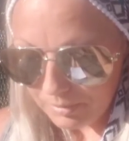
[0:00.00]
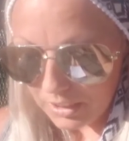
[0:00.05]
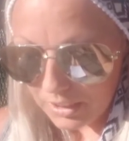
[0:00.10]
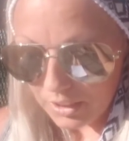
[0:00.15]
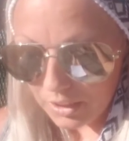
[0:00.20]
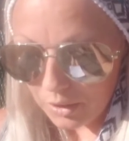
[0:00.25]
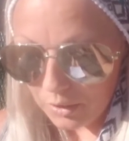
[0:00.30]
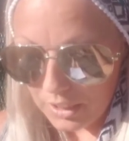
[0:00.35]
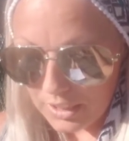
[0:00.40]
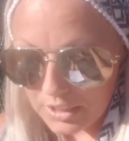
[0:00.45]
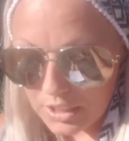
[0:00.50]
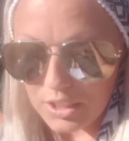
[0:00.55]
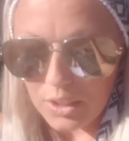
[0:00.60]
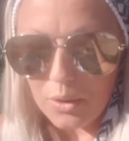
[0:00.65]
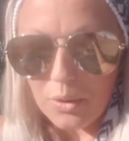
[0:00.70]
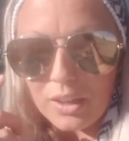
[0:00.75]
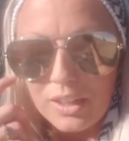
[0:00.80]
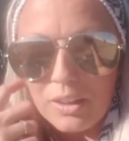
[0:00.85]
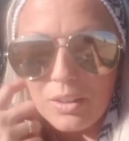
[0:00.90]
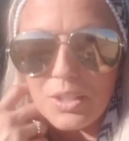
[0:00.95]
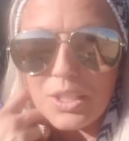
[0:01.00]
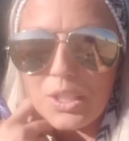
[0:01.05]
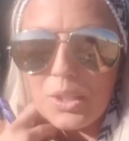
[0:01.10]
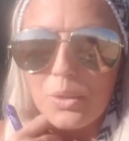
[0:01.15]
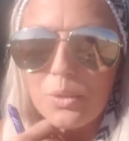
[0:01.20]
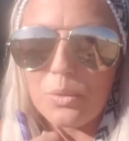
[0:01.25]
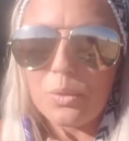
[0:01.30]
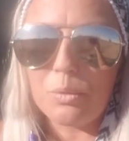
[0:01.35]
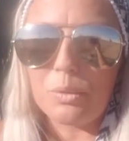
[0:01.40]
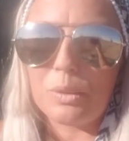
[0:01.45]
You know, and
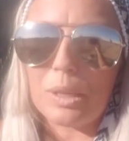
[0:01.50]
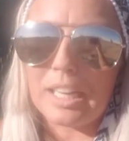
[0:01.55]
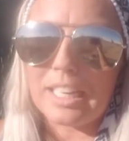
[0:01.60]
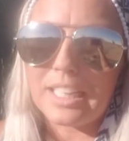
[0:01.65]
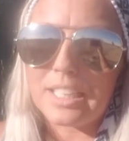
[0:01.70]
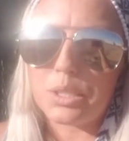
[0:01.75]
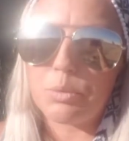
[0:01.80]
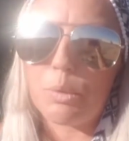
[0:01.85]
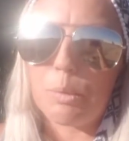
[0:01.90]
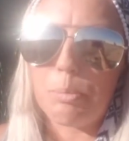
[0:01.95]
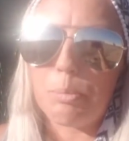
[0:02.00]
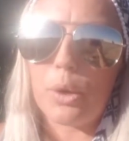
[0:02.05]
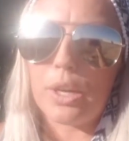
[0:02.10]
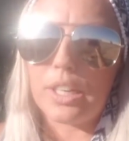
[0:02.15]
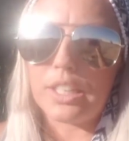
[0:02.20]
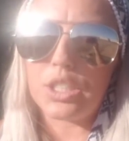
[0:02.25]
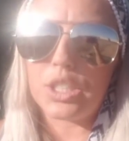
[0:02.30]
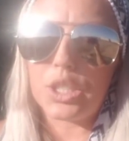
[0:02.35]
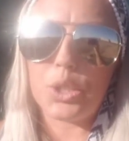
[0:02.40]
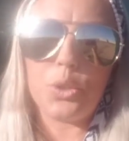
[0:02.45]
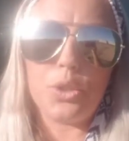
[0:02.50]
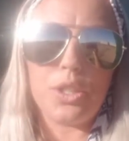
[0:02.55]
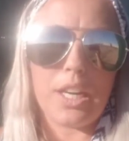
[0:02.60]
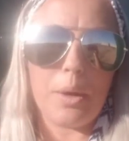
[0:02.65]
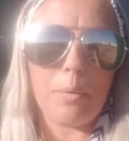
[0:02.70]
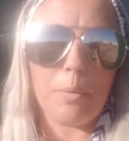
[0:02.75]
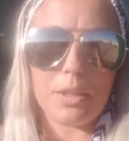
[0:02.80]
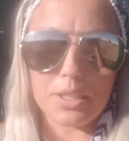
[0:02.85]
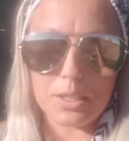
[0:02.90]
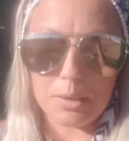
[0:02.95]
also I guess one point too that
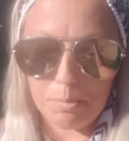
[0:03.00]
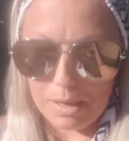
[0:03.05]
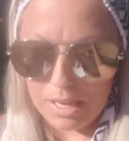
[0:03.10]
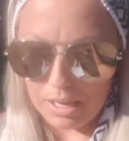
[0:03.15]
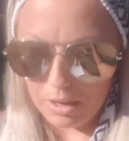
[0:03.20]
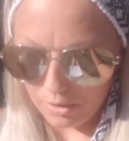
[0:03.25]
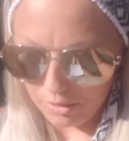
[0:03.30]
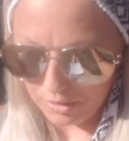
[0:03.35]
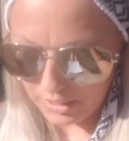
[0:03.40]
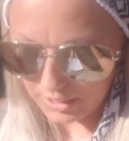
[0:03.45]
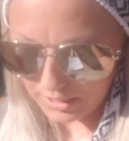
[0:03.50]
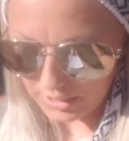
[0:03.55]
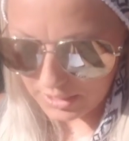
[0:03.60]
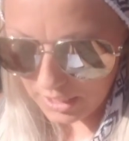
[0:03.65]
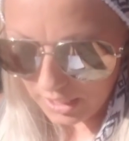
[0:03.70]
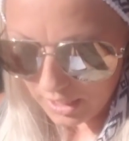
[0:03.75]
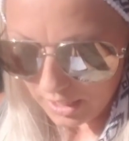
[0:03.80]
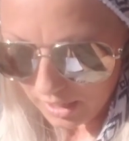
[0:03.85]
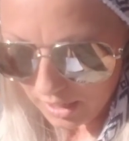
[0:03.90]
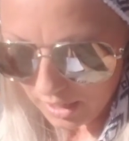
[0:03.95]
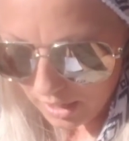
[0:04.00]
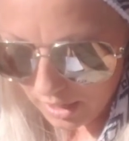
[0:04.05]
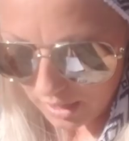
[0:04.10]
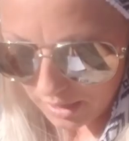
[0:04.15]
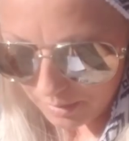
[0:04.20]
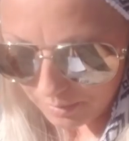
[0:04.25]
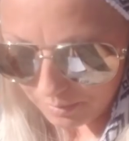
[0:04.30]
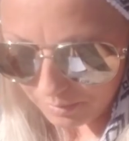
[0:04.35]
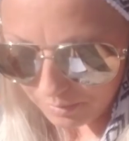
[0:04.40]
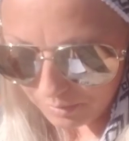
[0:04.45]
I wanted to make on this,
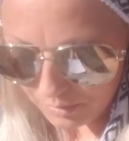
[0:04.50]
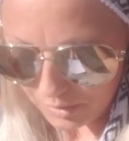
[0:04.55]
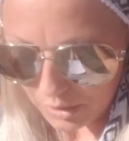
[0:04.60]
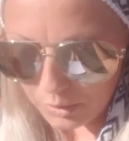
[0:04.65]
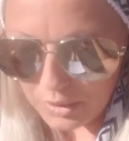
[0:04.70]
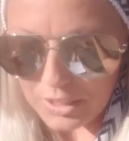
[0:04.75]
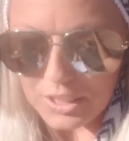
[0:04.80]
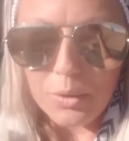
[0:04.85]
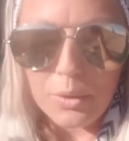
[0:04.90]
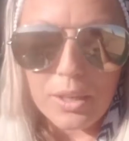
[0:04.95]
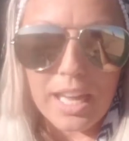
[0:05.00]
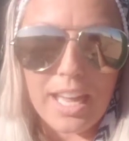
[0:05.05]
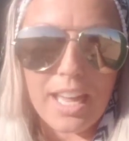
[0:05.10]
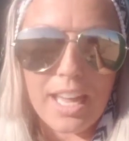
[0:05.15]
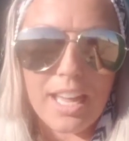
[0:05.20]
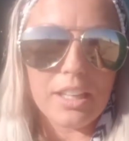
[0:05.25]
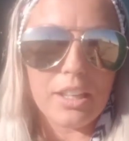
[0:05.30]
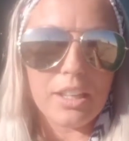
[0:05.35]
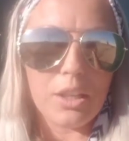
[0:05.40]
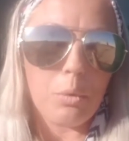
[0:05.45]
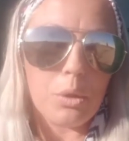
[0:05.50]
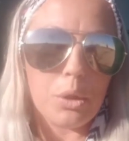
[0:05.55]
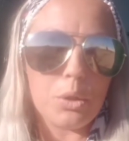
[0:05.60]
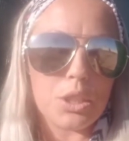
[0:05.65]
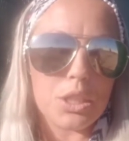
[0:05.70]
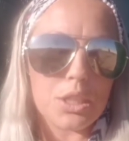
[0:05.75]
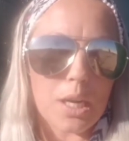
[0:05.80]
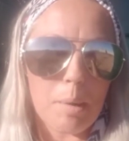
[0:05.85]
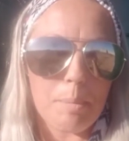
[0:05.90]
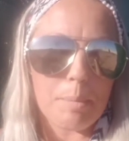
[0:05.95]
you know, it's okay, you know, you
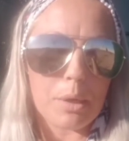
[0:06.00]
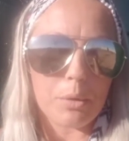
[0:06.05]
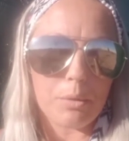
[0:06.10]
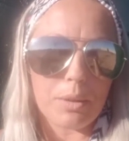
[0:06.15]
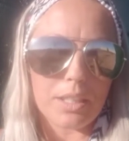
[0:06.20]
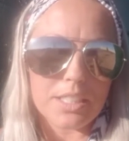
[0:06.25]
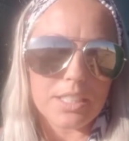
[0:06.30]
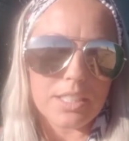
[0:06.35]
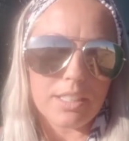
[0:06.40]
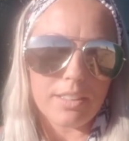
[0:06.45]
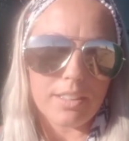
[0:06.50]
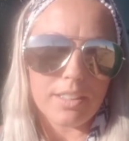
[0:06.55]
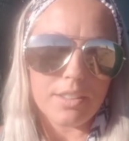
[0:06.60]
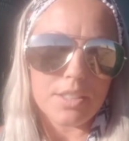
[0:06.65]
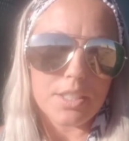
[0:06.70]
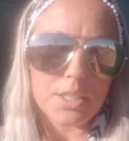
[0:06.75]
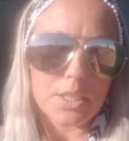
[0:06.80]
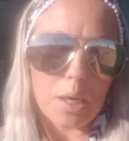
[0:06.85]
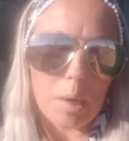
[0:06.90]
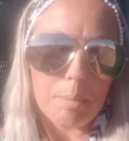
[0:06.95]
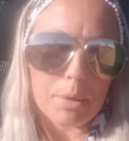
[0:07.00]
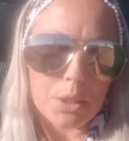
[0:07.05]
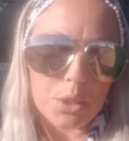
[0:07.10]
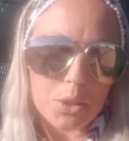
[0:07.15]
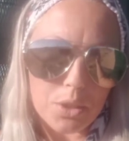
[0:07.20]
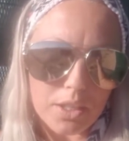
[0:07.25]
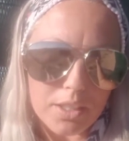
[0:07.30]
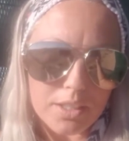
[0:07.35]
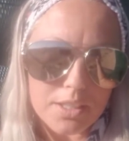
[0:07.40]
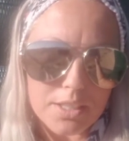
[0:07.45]
stop at a rest area, you stop at a
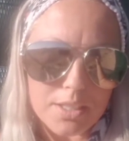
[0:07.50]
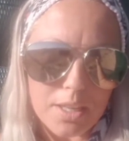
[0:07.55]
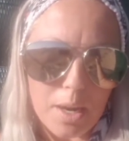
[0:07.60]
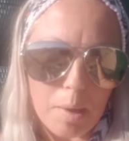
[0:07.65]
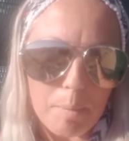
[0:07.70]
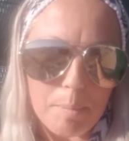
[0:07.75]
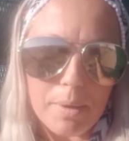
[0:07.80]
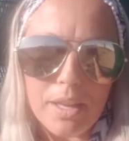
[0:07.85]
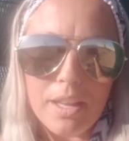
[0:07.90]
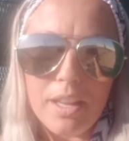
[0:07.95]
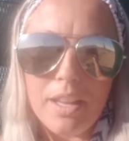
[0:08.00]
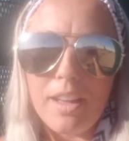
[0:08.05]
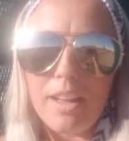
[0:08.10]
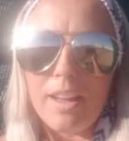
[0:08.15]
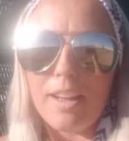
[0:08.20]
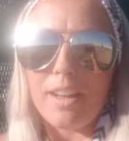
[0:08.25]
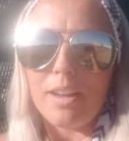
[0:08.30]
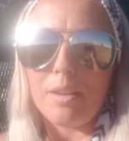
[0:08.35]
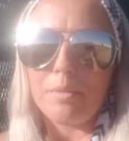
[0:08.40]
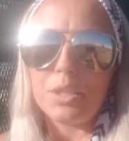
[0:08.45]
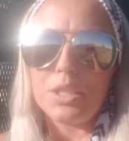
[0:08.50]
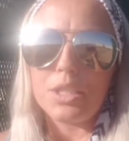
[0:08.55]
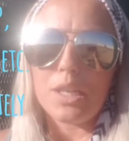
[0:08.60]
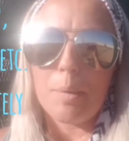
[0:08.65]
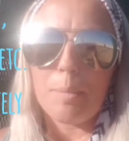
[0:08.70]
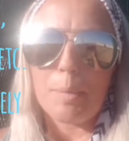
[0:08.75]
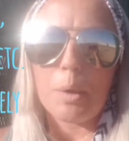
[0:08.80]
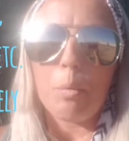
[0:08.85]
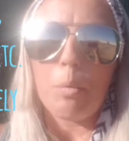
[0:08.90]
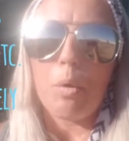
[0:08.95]
truck stop, you
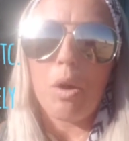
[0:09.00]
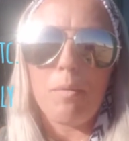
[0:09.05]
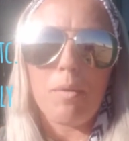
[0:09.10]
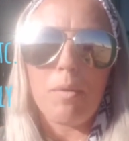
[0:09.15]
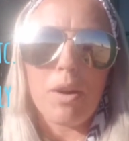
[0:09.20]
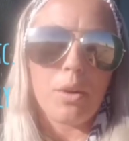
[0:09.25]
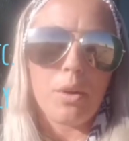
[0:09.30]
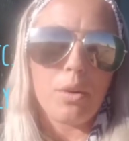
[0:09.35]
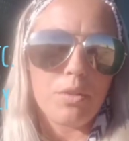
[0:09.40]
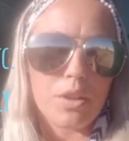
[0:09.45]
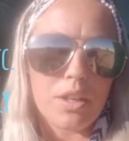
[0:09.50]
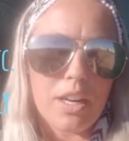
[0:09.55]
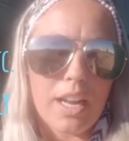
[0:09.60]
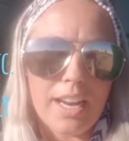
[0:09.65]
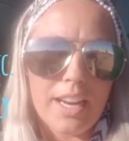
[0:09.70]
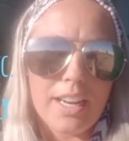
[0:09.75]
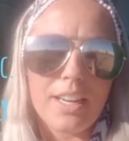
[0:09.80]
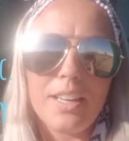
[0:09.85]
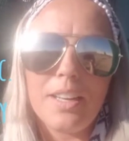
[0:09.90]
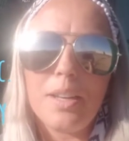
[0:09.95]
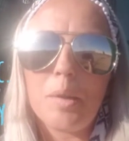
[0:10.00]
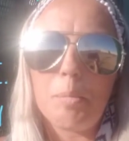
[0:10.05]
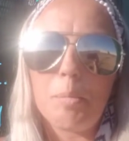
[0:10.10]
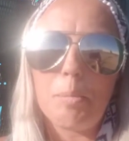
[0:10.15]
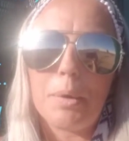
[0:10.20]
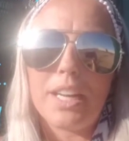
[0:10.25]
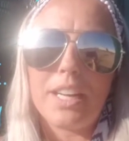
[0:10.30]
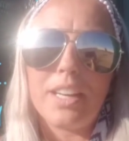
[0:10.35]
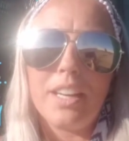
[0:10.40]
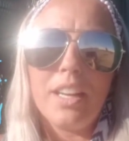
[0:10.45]
stop at a Walmart overnight,
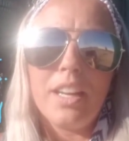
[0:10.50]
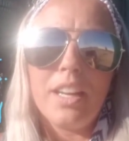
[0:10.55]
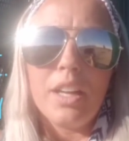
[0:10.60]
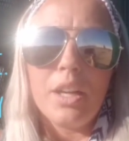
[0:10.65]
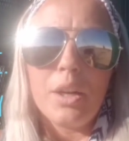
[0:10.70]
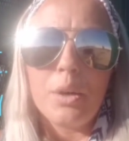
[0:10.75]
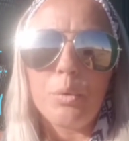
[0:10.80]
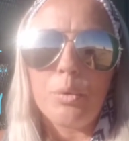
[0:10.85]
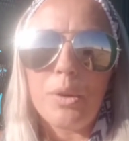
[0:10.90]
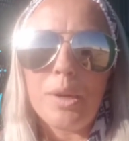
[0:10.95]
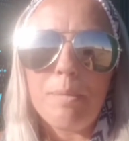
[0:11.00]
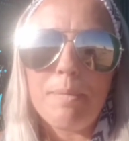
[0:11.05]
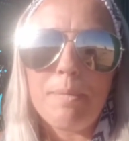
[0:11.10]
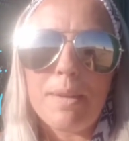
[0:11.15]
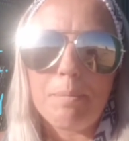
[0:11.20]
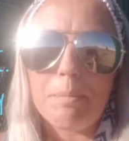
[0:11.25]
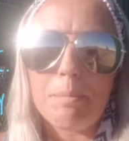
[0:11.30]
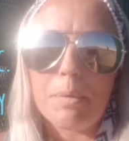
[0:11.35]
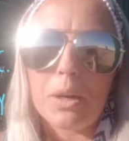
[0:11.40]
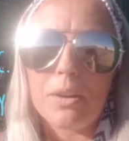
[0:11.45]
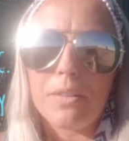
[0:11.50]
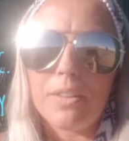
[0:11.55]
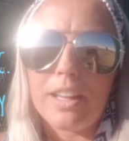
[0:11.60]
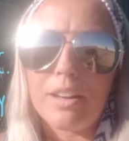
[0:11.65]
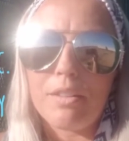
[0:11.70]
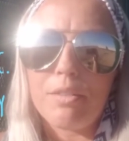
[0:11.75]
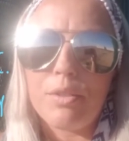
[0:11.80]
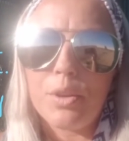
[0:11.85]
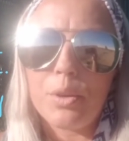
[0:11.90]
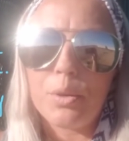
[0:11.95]
but remember that
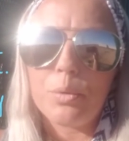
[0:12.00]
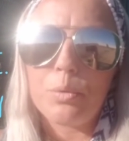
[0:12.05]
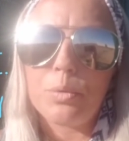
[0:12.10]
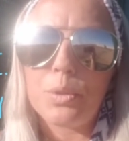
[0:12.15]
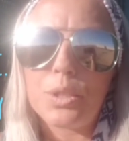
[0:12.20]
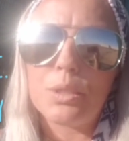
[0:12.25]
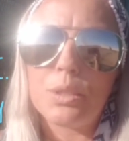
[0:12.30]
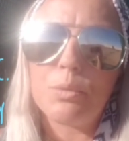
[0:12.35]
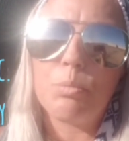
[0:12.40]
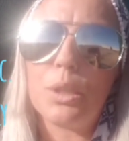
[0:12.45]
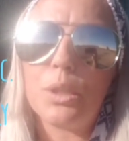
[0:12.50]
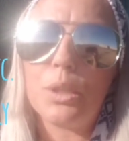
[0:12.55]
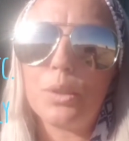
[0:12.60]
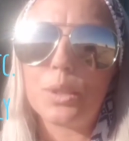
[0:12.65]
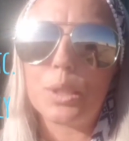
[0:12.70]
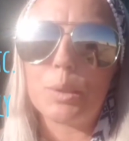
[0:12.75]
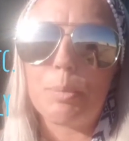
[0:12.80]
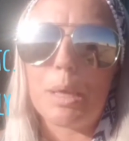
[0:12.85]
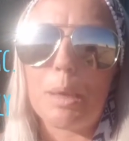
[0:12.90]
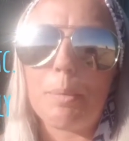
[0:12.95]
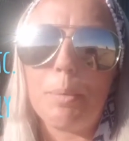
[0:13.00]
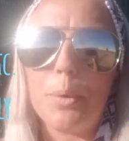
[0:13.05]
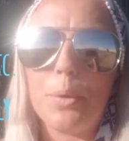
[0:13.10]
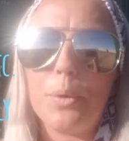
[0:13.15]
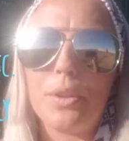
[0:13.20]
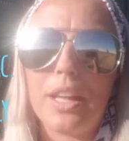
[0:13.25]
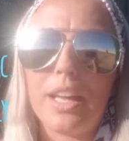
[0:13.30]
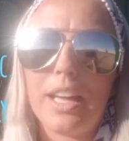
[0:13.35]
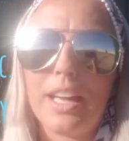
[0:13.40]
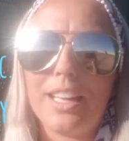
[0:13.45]
if you're one of those
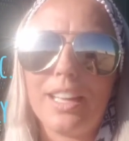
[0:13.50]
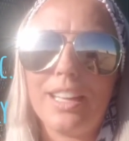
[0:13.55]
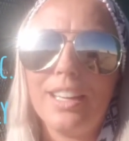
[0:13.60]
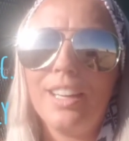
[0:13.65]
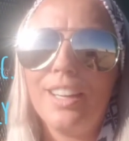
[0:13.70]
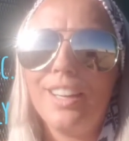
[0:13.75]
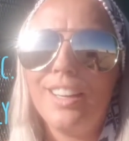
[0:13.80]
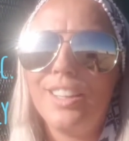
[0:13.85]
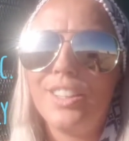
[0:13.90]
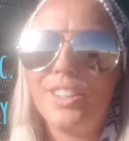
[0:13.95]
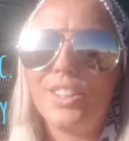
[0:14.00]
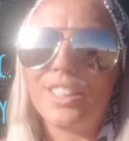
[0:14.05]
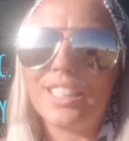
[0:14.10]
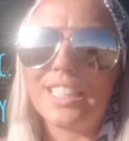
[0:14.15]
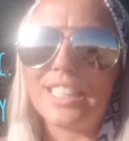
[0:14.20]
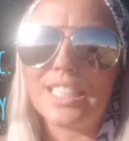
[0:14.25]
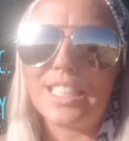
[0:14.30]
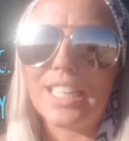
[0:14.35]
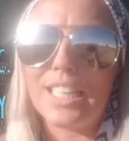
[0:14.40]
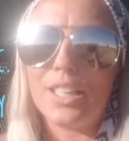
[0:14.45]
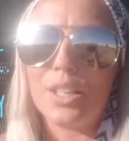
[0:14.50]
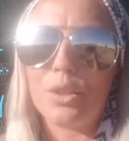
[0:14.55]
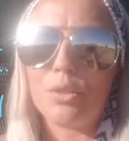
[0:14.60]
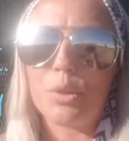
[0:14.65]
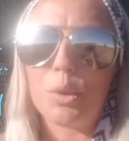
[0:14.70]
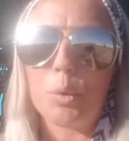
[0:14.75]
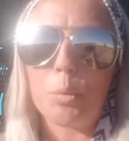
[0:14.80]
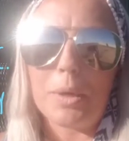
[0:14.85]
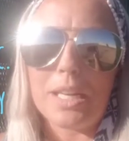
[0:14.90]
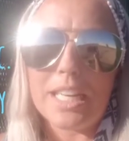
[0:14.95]
people that you're going to stay there
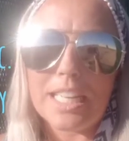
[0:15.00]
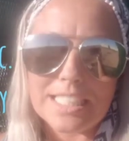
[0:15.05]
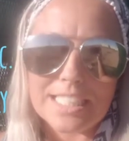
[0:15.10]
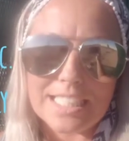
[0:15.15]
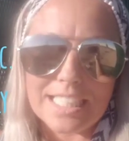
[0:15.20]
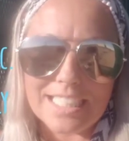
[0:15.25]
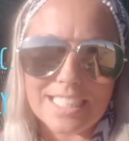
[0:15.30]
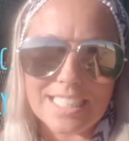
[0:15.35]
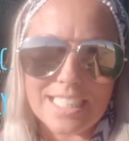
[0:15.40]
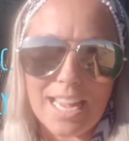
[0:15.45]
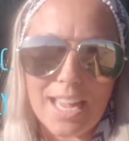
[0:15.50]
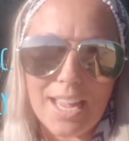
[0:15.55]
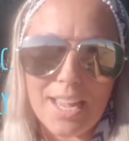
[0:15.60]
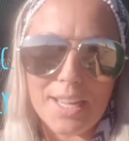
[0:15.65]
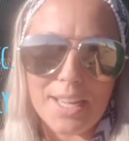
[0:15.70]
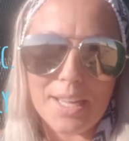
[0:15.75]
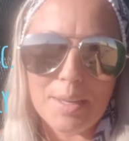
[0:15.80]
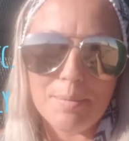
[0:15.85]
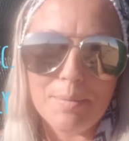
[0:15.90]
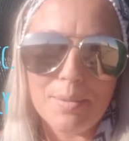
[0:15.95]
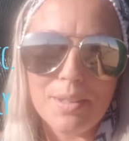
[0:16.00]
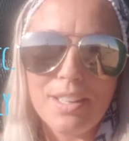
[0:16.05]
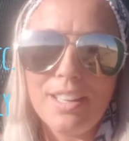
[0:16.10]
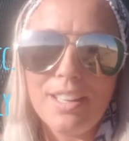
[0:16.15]
for weeks at a time,